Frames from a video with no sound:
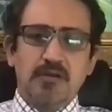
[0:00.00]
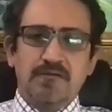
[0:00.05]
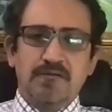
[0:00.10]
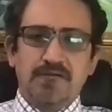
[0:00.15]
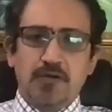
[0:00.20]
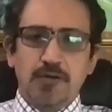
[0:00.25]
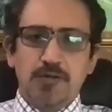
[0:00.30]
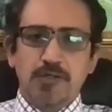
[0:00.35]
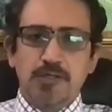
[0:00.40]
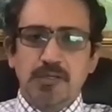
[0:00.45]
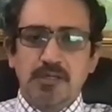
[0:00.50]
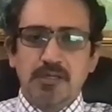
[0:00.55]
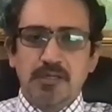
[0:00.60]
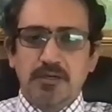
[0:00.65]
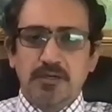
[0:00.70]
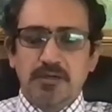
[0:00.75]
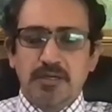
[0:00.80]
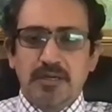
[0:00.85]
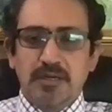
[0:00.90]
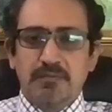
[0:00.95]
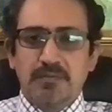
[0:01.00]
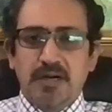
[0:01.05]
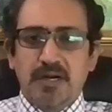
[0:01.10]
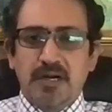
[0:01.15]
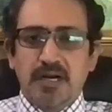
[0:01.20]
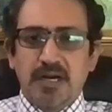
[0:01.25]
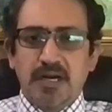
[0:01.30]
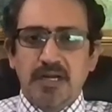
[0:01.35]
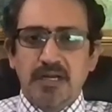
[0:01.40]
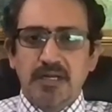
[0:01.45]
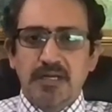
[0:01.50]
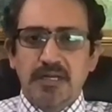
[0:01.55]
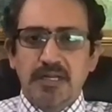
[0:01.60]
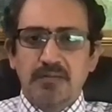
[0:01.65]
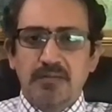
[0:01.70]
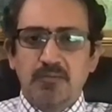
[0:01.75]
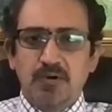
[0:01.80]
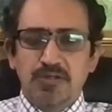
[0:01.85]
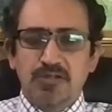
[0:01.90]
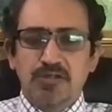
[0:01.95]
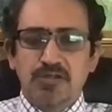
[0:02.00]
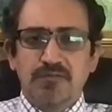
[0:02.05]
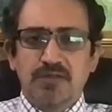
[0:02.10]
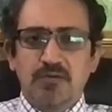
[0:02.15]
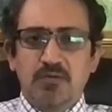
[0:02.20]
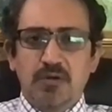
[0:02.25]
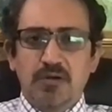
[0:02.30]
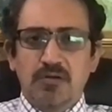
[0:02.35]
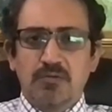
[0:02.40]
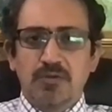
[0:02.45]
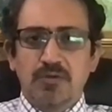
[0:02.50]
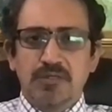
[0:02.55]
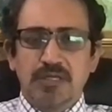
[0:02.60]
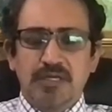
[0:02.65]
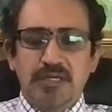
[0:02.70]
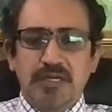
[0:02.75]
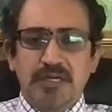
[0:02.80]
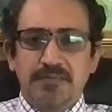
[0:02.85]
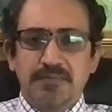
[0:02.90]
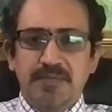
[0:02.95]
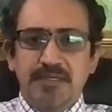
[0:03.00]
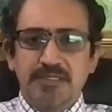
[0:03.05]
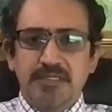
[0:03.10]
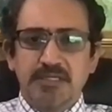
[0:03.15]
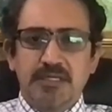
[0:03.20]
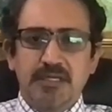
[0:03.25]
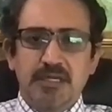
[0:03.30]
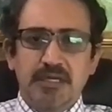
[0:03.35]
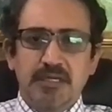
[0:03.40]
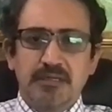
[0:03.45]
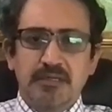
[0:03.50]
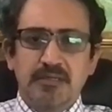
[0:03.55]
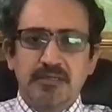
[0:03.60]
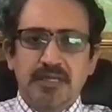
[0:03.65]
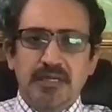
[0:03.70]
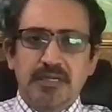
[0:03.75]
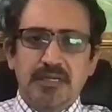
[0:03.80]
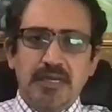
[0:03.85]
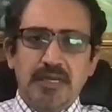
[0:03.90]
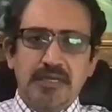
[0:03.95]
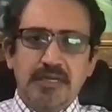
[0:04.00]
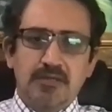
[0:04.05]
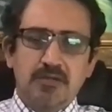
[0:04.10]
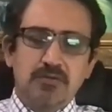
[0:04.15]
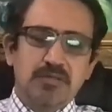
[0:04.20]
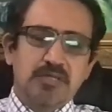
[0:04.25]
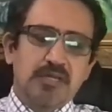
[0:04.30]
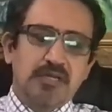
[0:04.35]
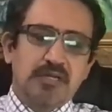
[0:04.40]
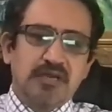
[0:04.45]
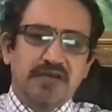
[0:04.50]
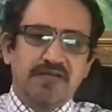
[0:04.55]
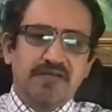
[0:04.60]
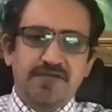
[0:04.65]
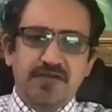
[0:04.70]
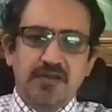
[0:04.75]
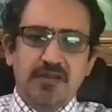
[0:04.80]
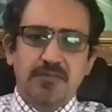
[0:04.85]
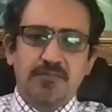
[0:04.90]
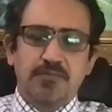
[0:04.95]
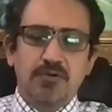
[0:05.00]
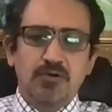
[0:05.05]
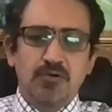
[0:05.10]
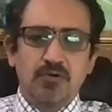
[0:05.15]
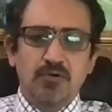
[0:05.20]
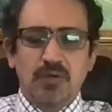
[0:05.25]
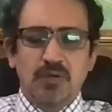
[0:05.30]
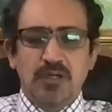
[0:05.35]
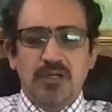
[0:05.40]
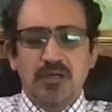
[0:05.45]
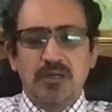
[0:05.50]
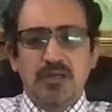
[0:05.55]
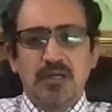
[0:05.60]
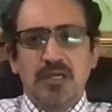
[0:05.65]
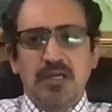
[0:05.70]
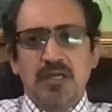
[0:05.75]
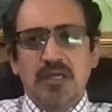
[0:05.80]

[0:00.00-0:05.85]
for scleroderma ILD. And most of the work was done at Michigan that led to that FDA approval.